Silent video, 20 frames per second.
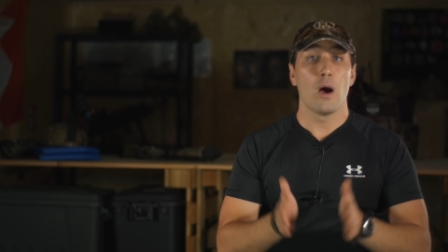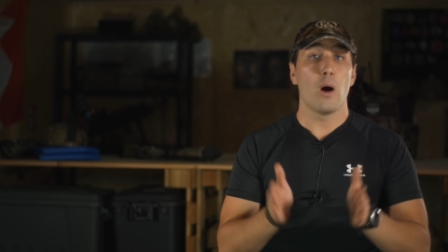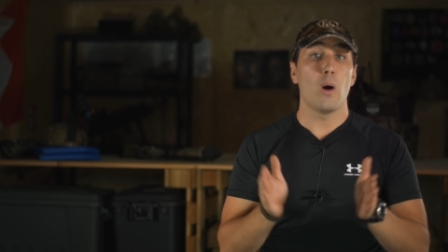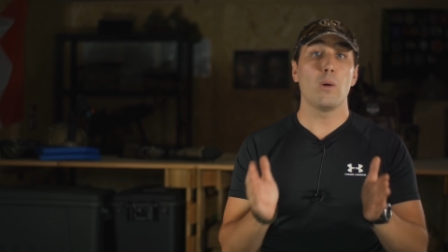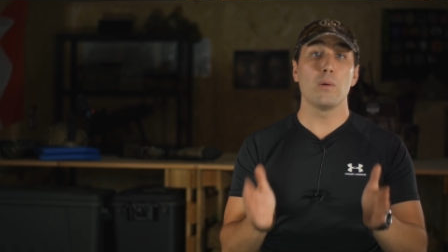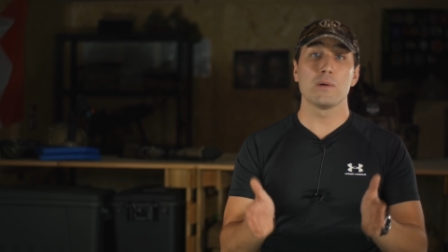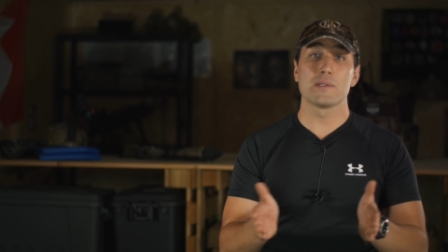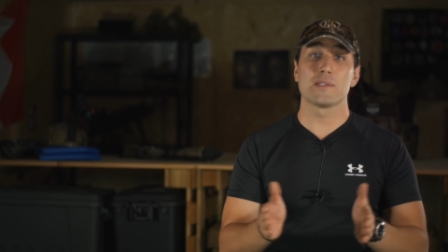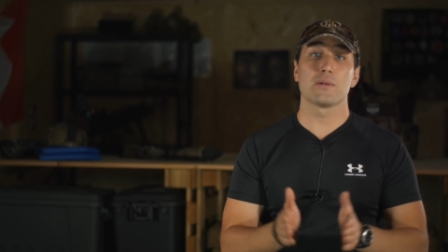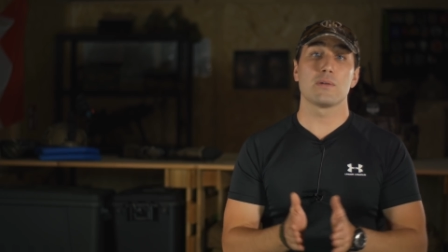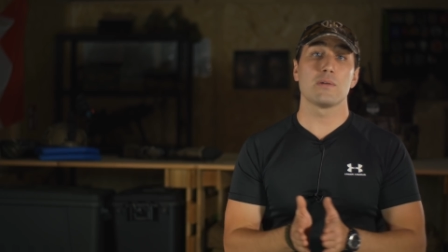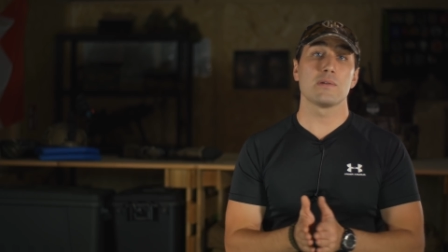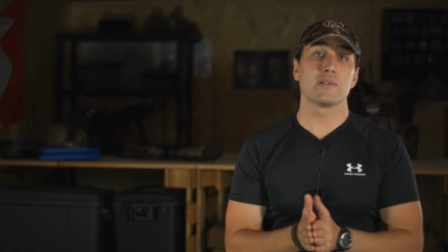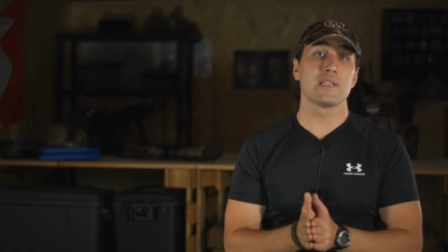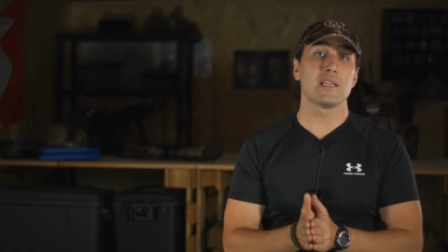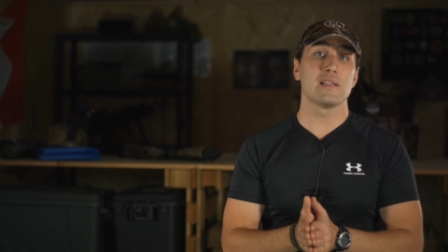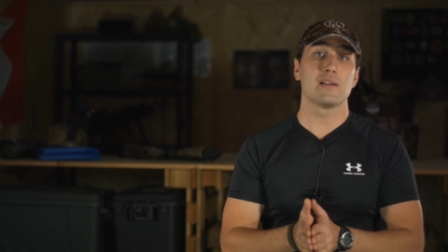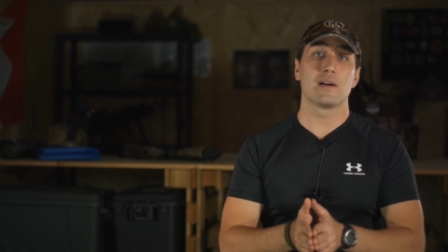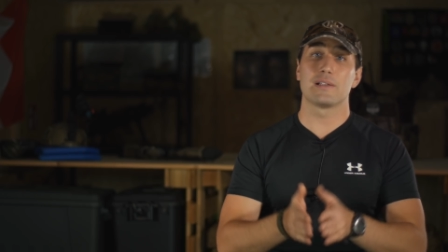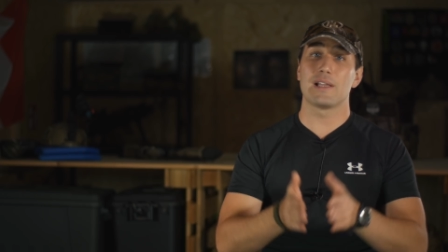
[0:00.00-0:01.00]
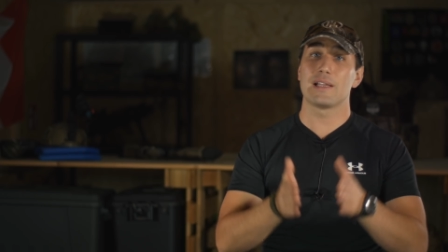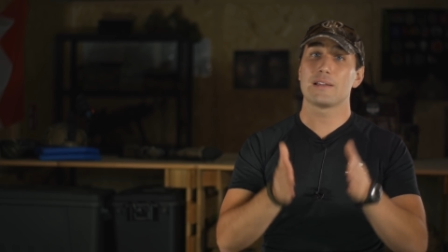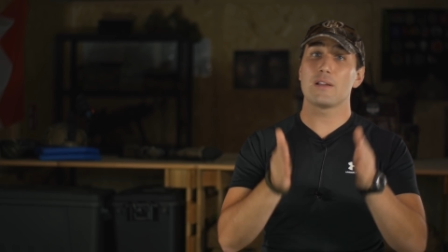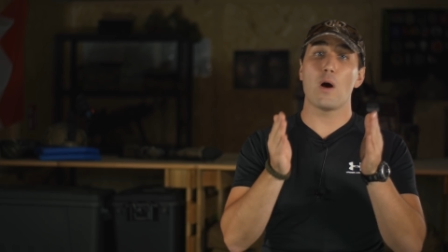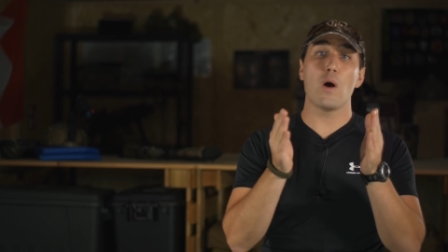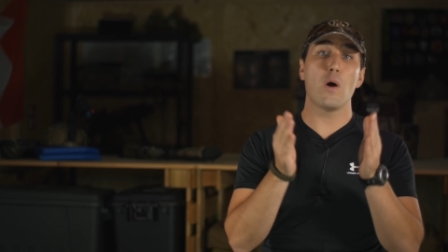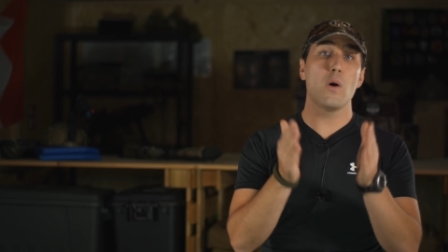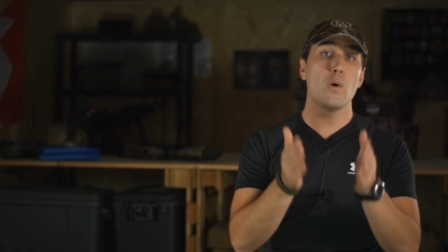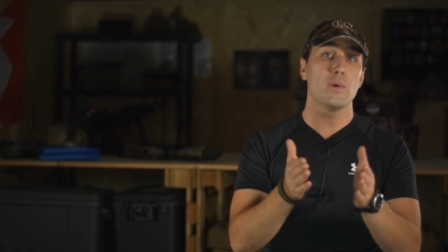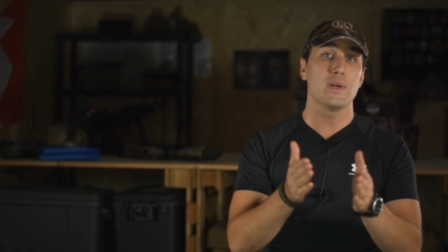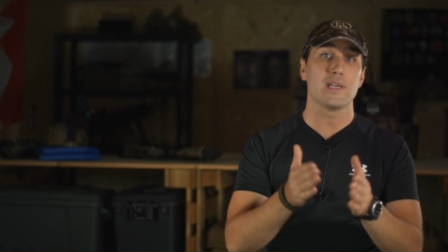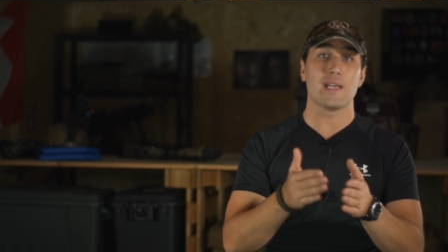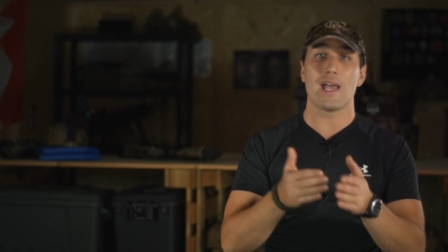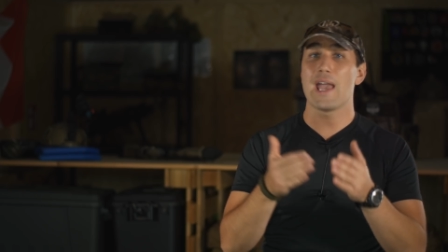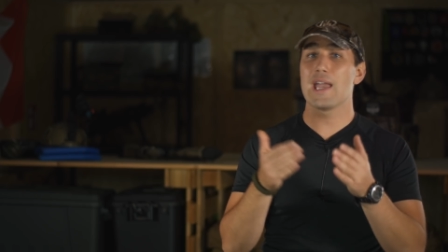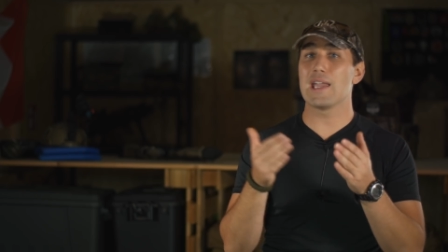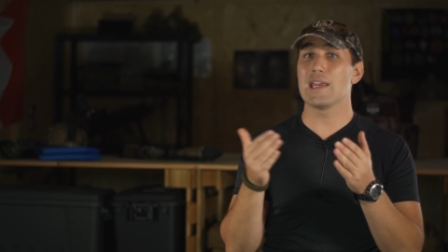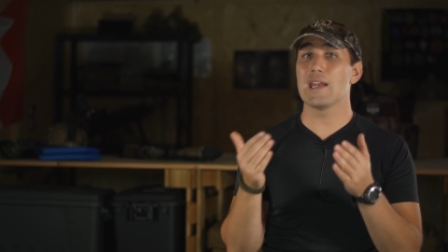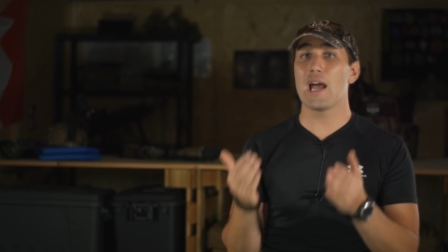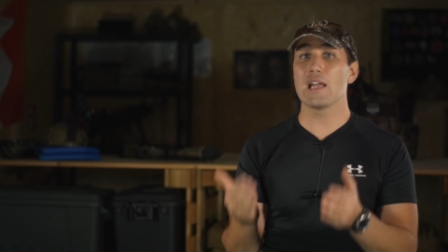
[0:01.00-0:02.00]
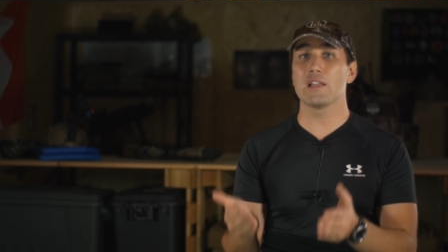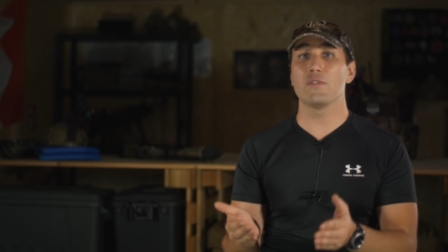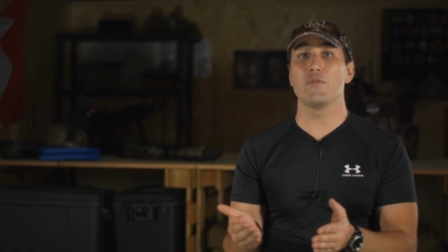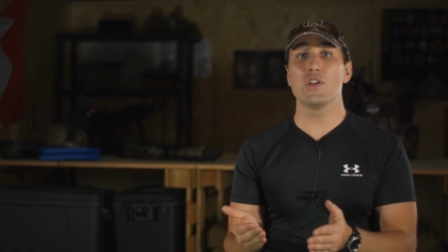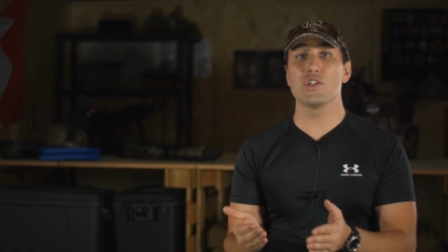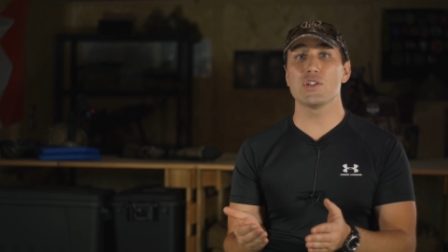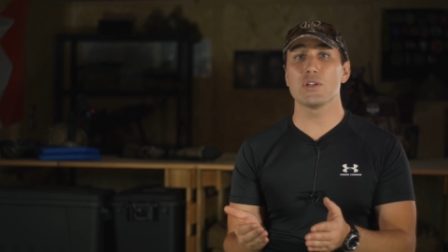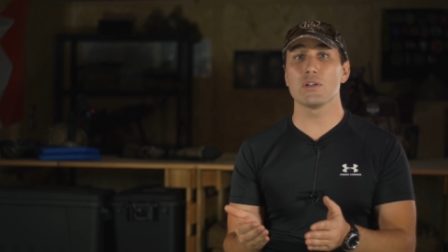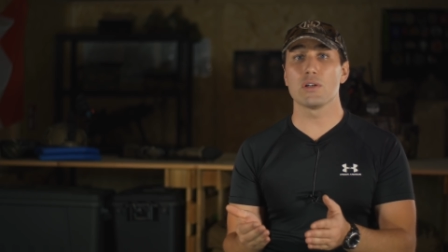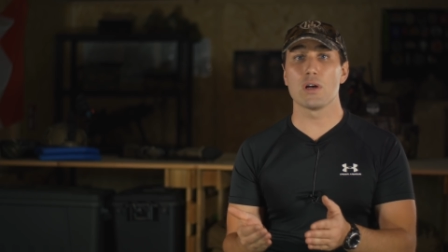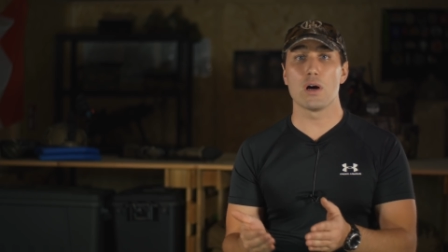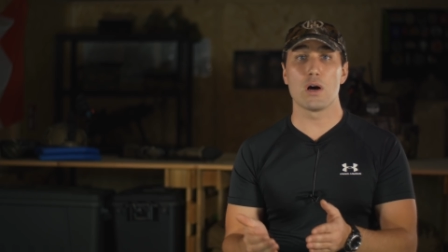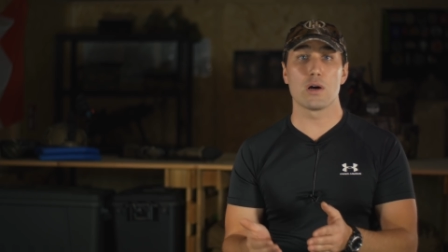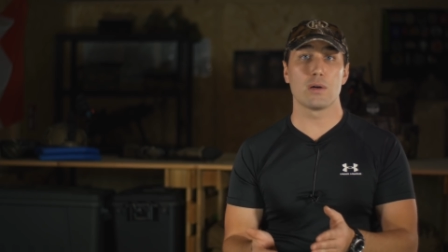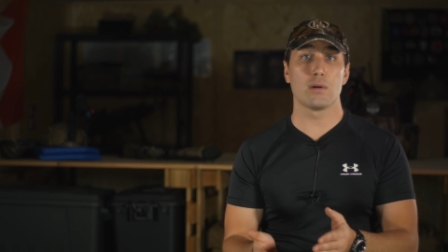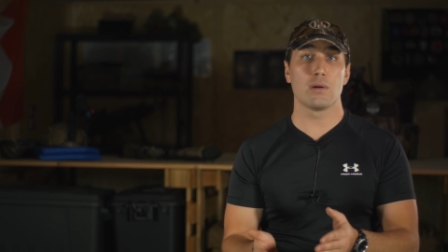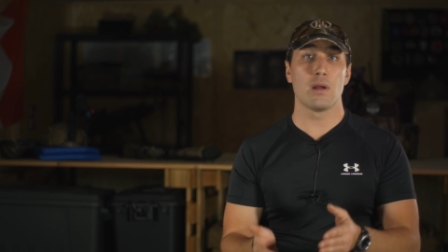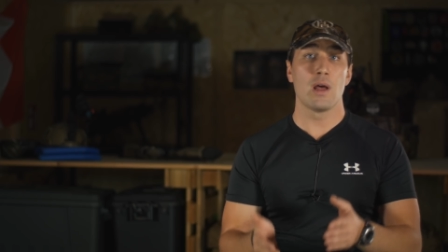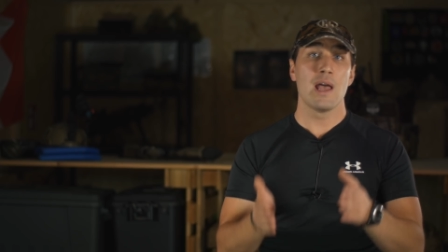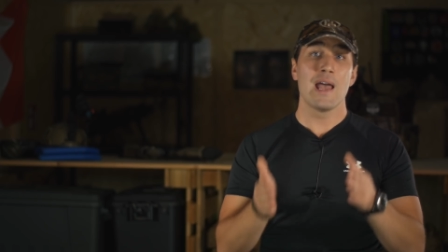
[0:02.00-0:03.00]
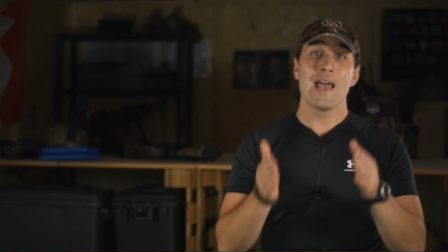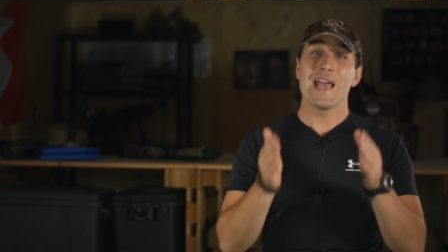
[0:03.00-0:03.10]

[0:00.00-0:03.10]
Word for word: Also consider that owning a night vision goggle